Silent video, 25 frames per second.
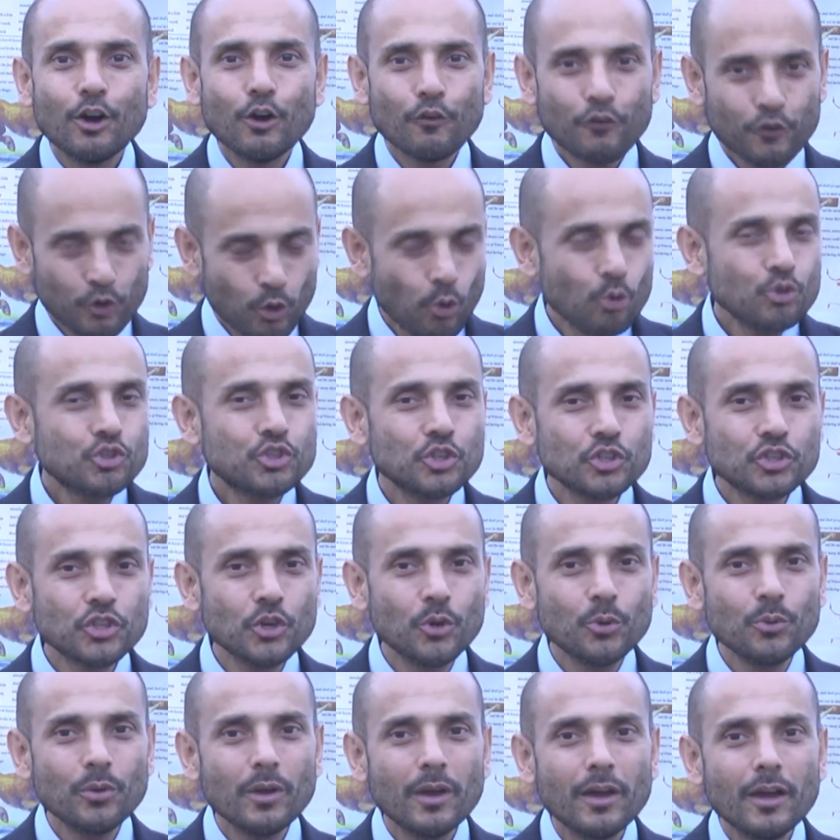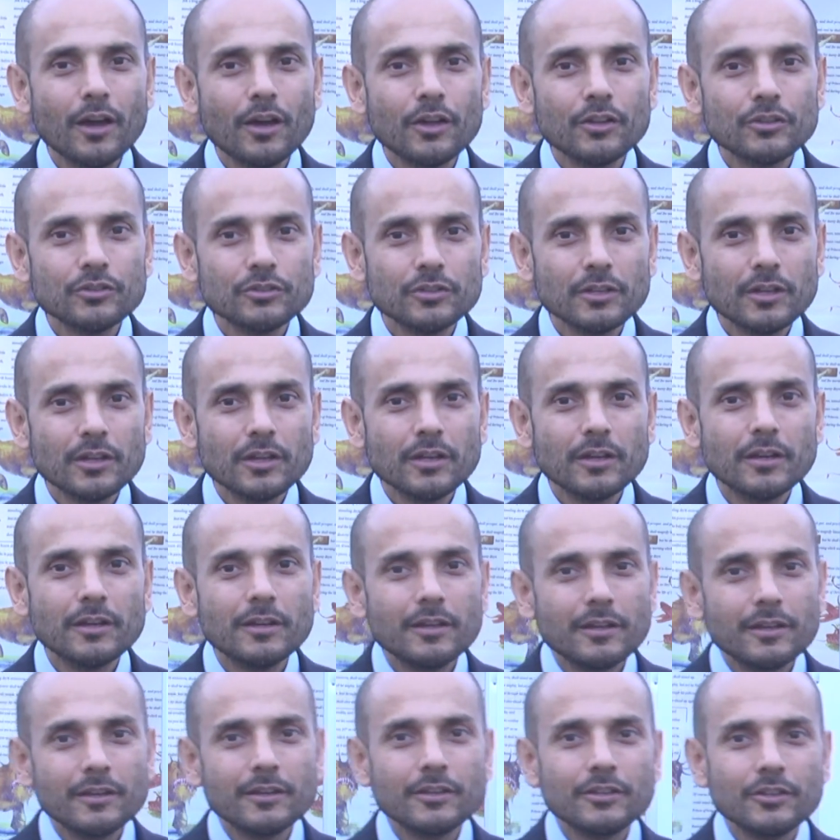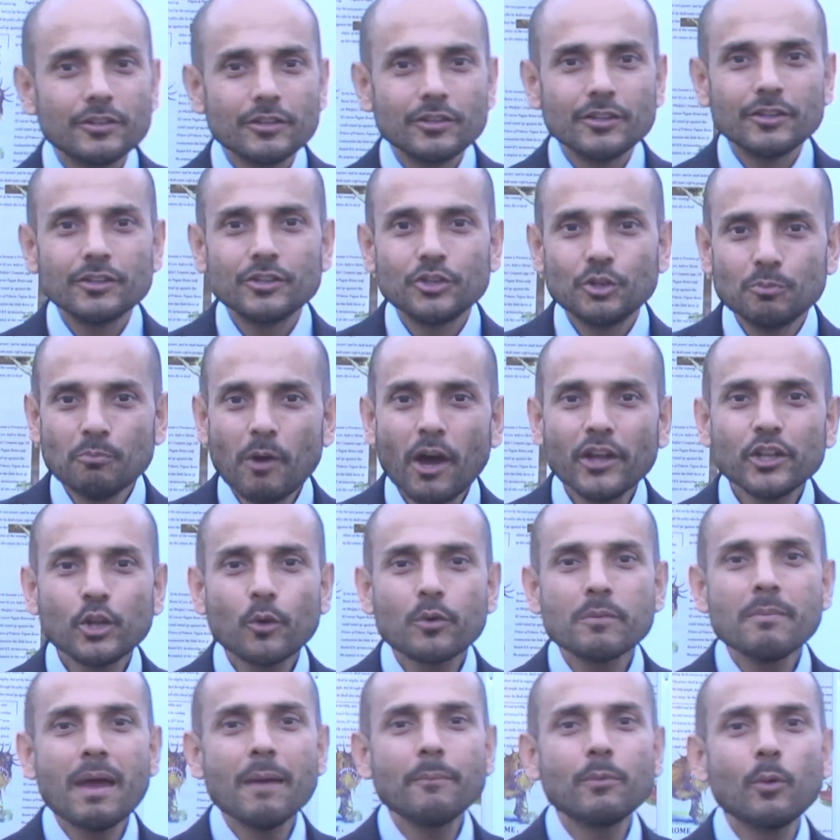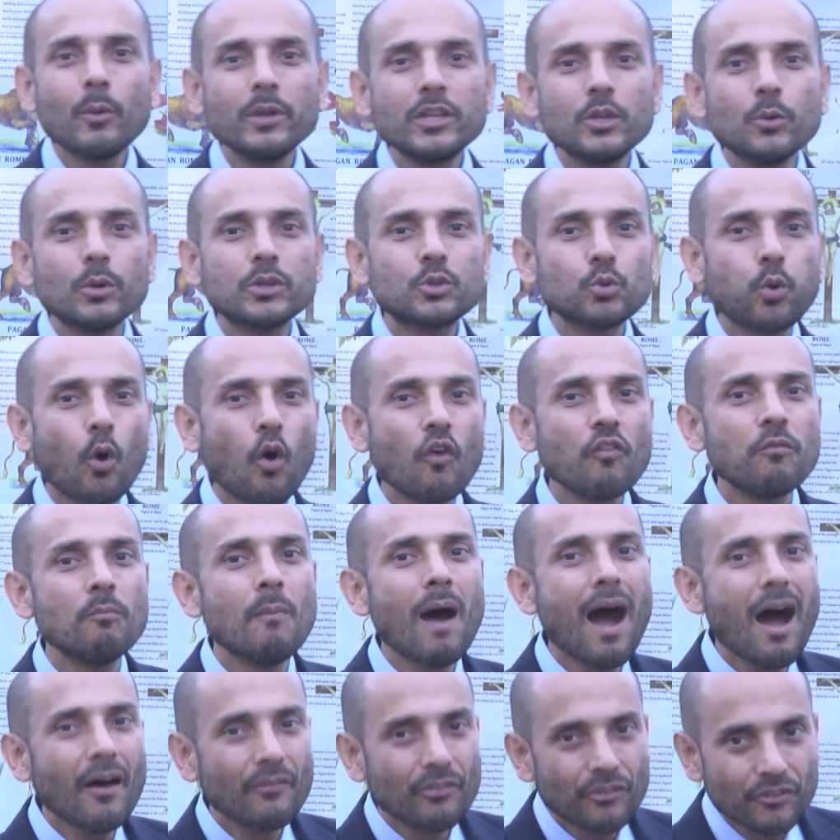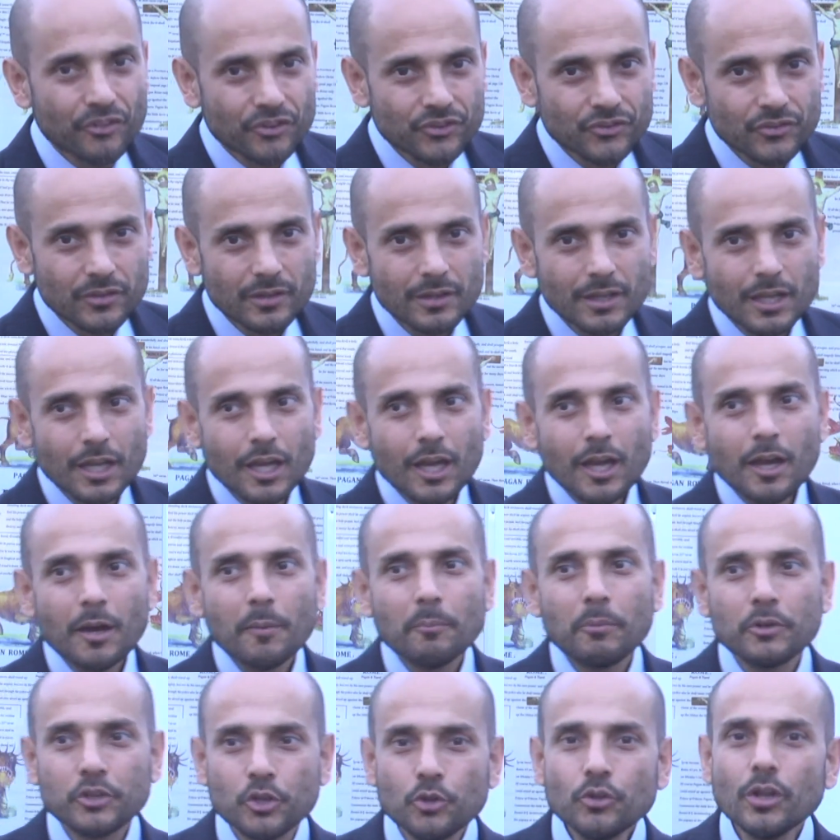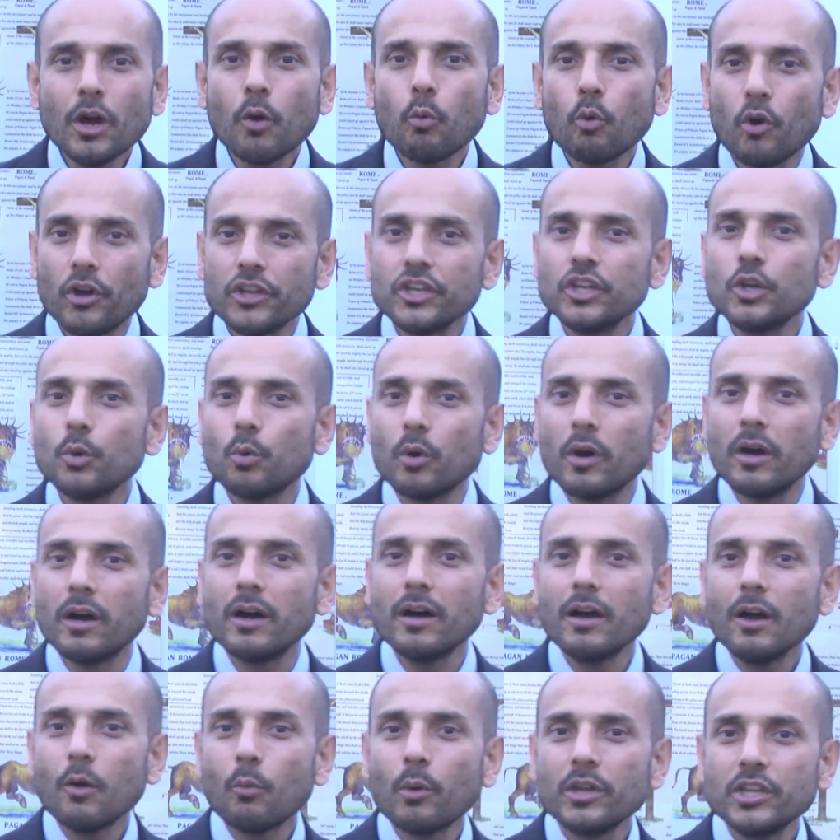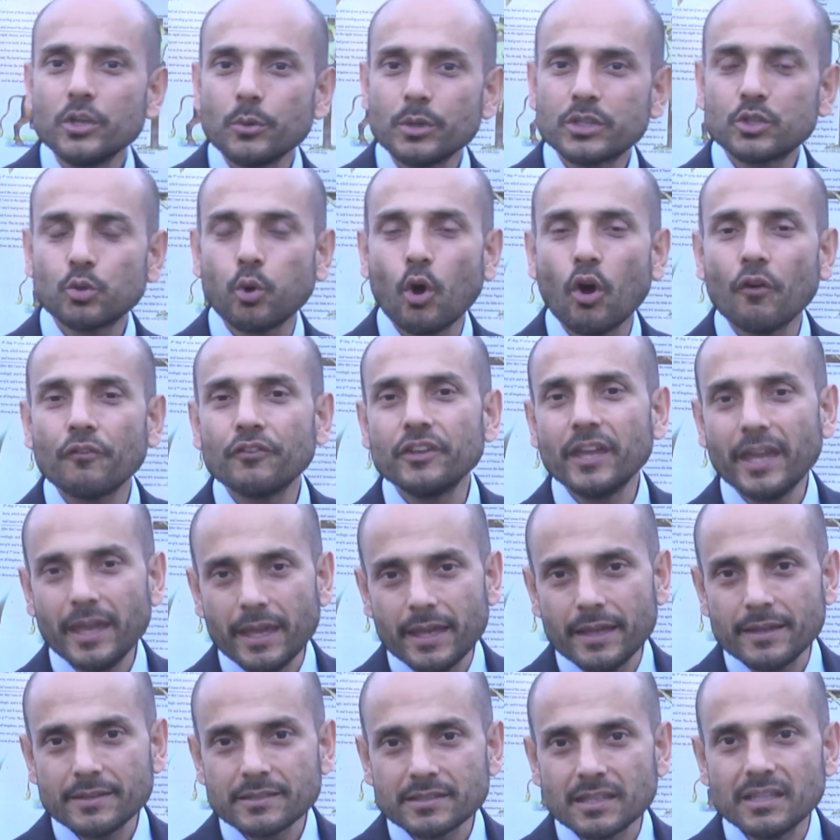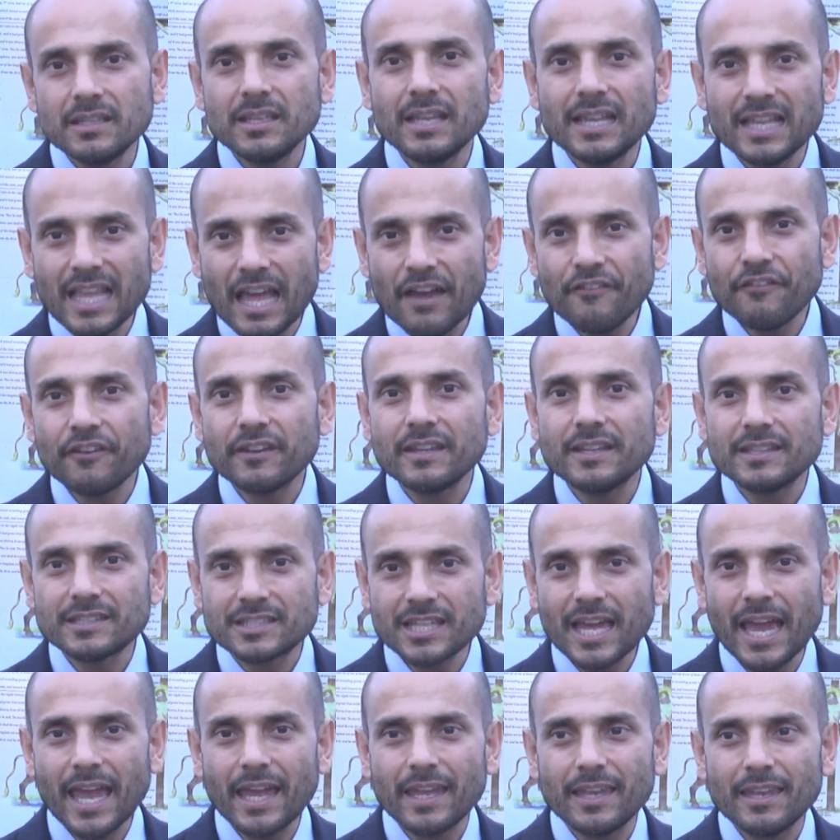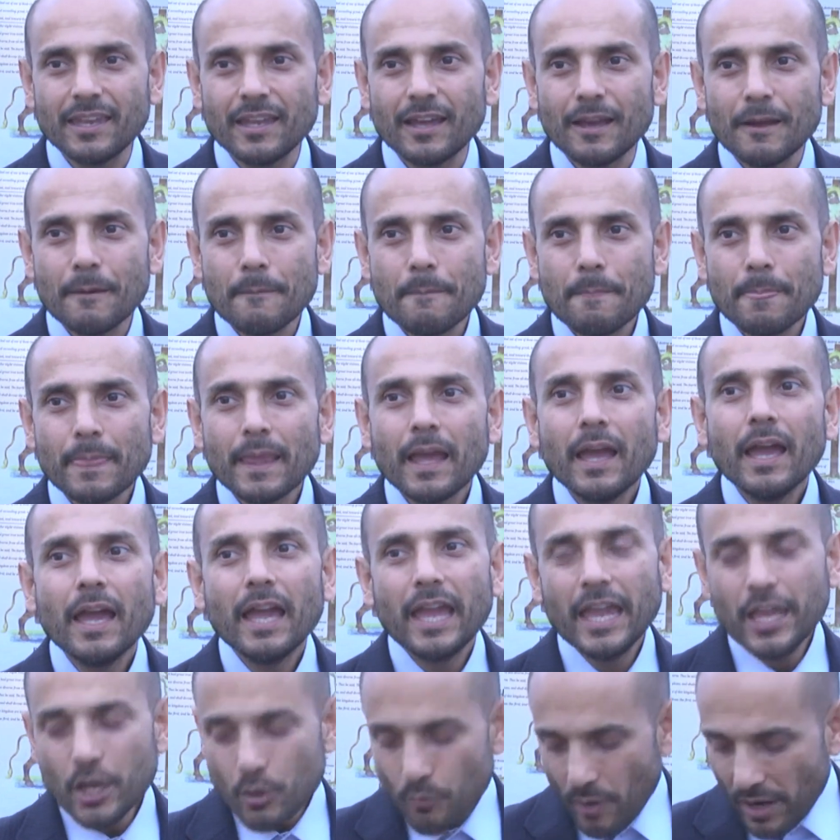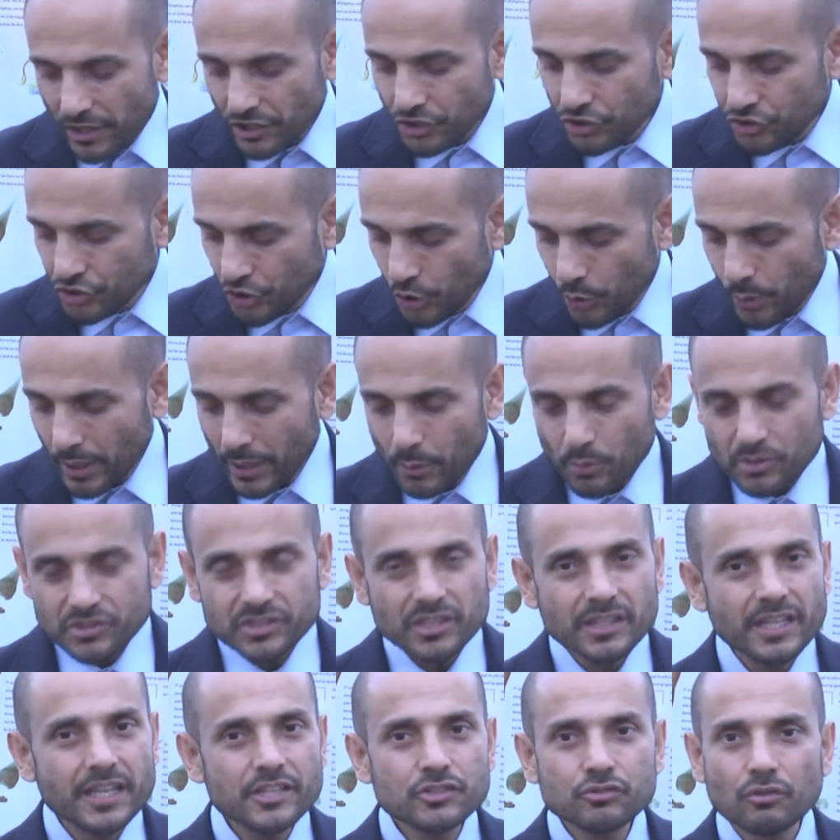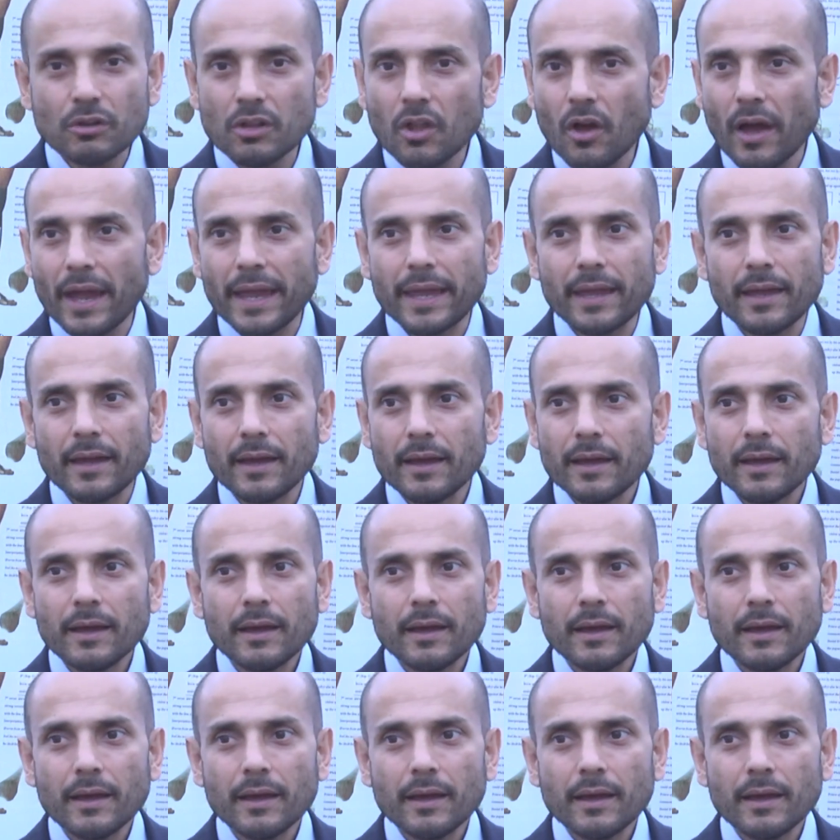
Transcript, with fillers: Of course you do. You might not remember when you were 12 months, but you know what you were when you were 12 years and 11 and 10. He already knew he was an Israelite.